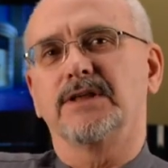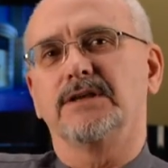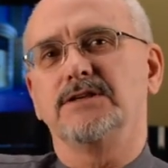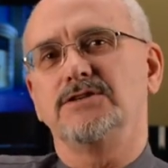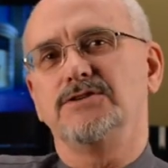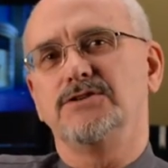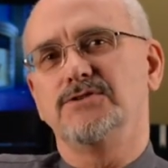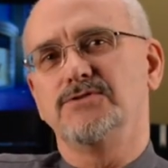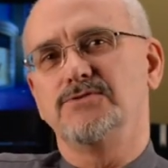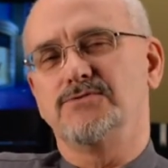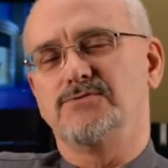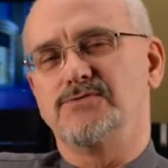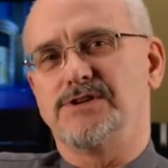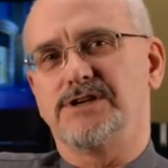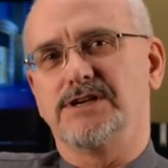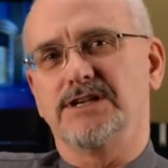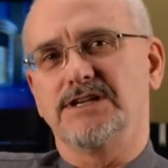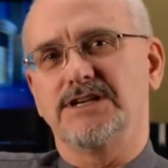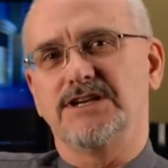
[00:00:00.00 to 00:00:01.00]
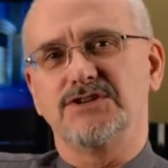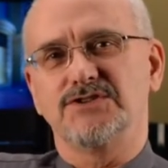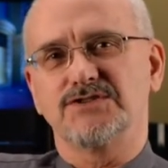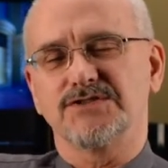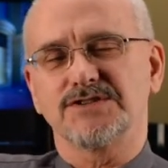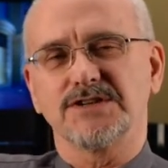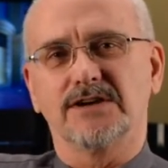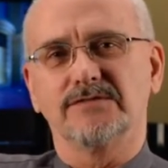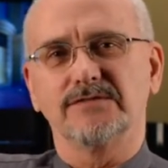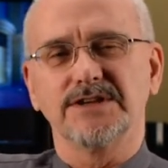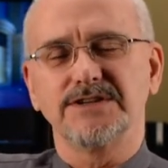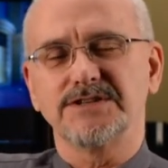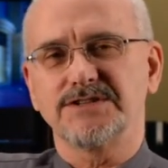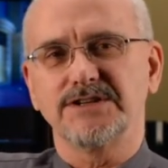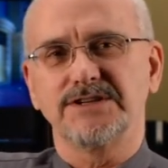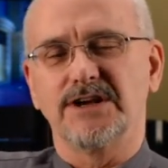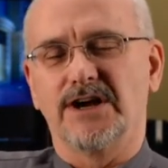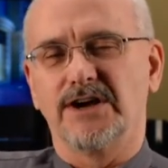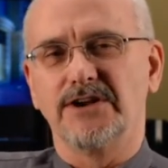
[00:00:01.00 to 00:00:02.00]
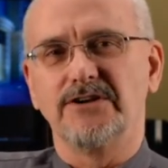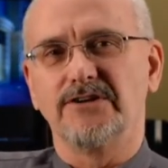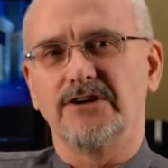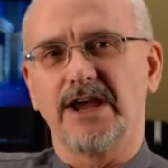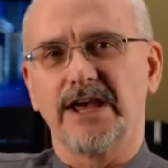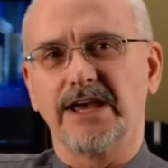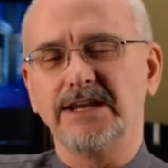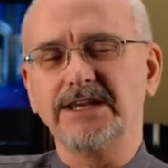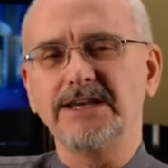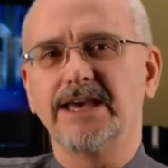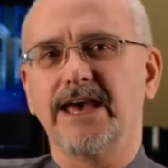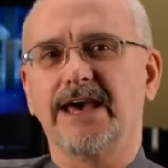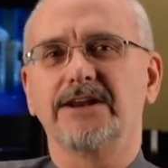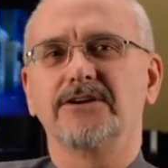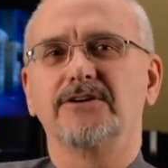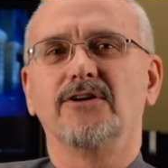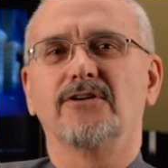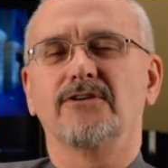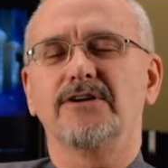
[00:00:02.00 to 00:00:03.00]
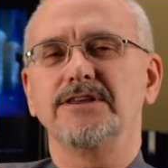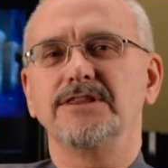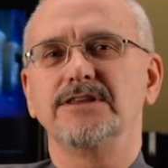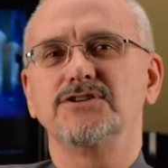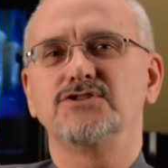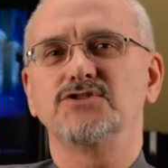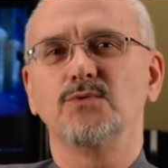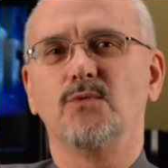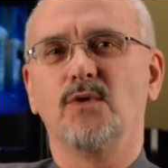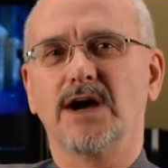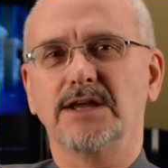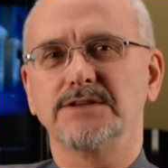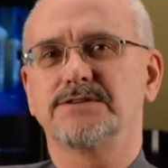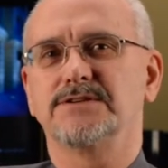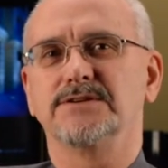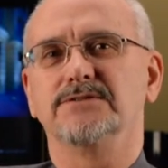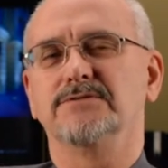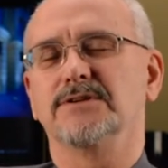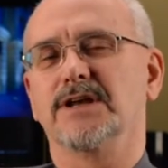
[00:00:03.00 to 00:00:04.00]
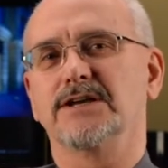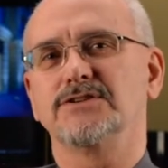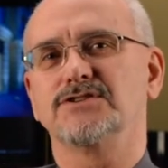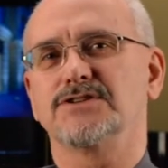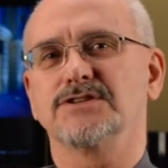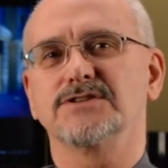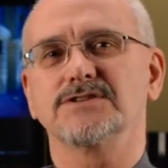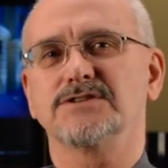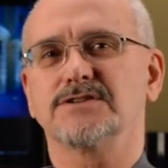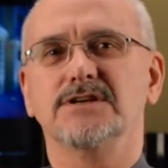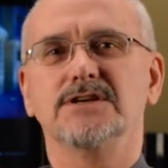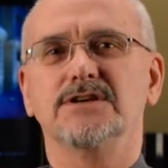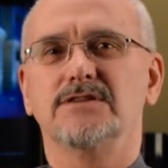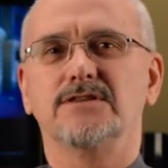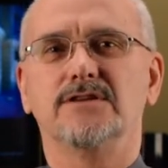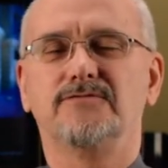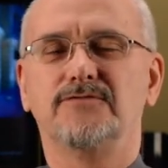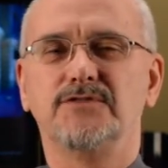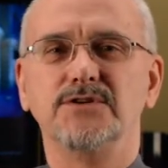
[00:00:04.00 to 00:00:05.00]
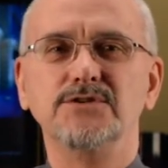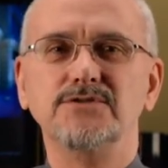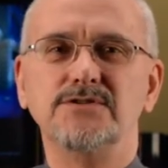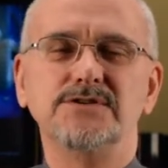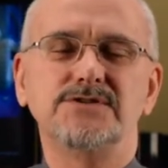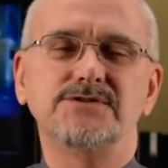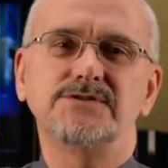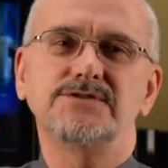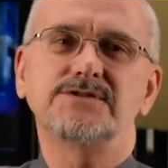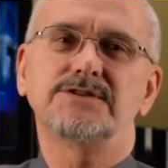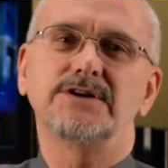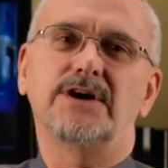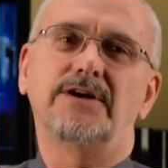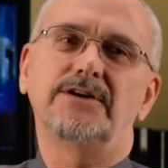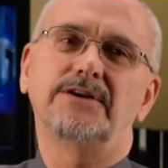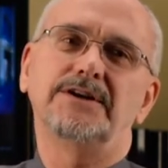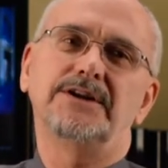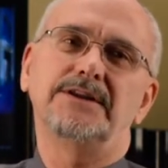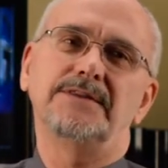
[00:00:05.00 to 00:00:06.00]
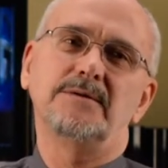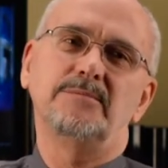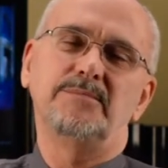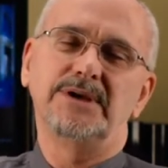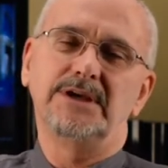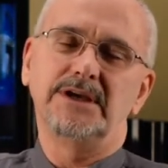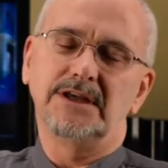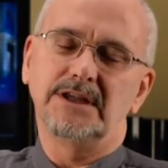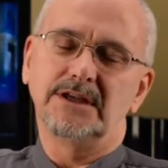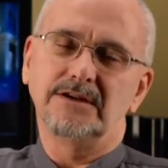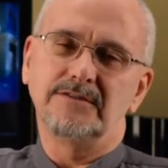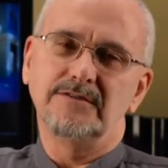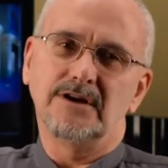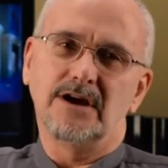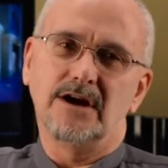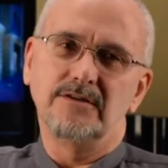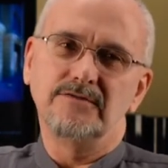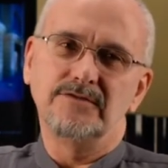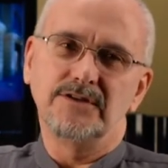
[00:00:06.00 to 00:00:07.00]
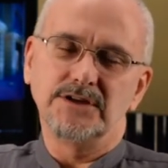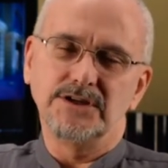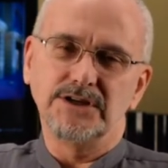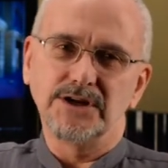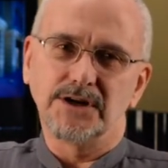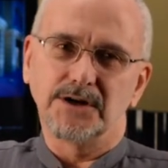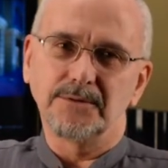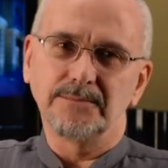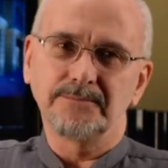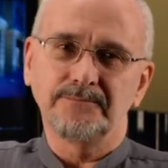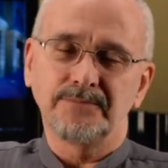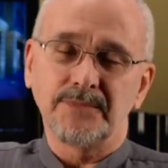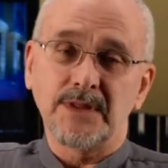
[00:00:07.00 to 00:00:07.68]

you can get yourself listed under any category that you want to, not just the few that you started at the beginning of the year.